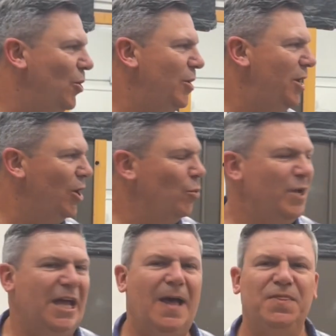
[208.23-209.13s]
here we
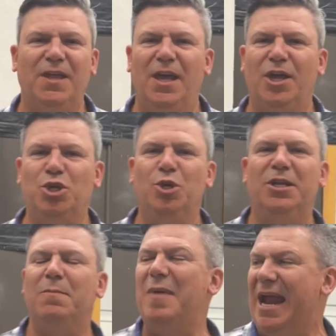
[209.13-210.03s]
got the
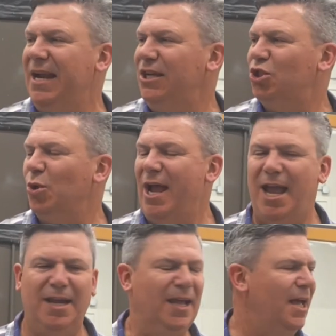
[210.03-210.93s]
union painting
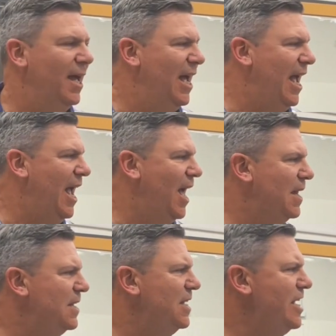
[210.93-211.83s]
trade,
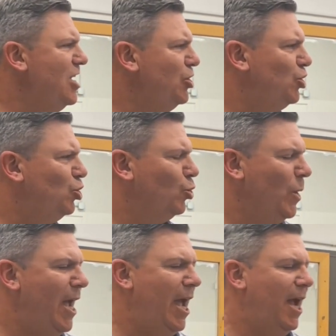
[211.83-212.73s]
and each
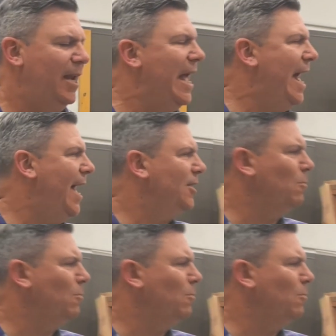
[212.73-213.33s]
trade has